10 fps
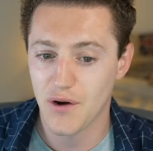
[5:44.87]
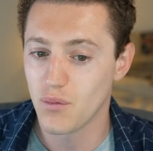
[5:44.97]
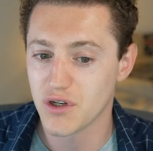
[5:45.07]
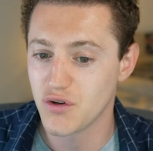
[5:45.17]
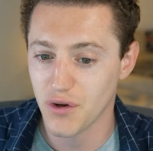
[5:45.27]
don't know
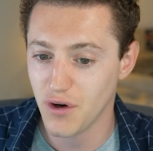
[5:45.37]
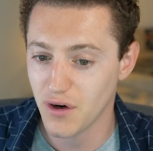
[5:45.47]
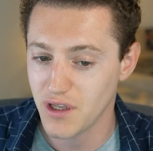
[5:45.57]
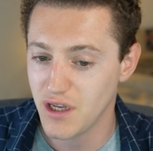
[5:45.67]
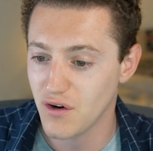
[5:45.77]
what's going
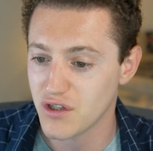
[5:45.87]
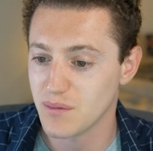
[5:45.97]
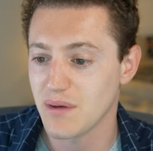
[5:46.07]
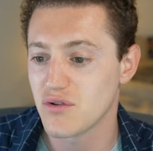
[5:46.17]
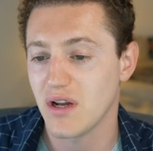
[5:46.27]
on here.
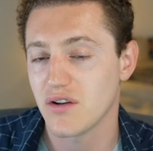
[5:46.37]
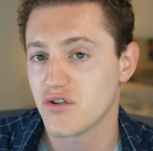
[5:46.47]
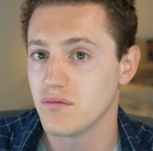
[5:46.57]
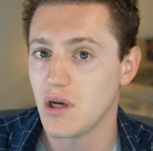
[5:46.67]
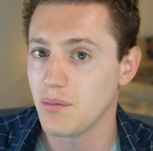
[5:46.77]
Sometimes you gotta
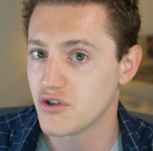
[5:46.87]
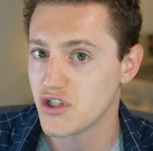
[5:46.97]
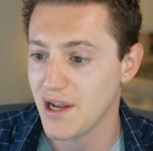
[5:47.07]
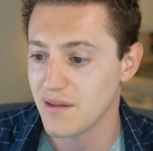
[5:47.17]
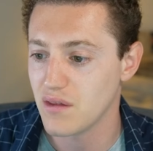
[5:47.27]
double
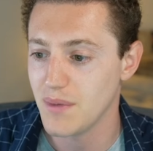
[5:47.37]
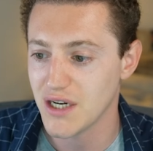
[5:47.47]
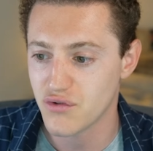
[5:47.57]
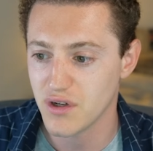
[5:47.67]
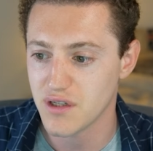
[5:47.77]
check the
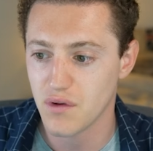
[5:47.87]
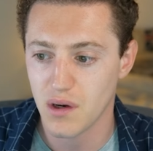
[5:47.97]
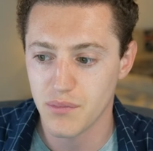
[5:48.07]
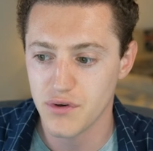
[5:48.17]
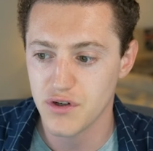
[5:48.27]
metrics and the
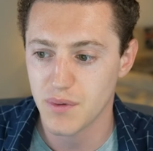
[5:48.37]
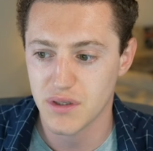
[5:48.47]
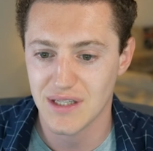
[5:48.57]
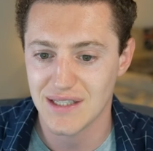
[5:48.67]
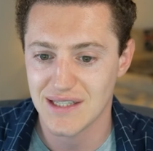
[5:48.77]
numbers
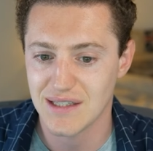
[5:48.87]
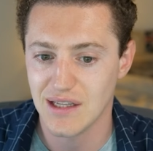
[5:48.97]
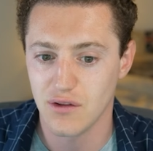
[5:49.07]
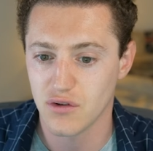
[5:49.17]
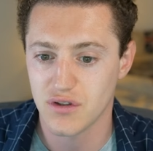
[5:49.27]
because
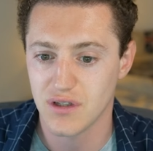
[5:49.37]
it looks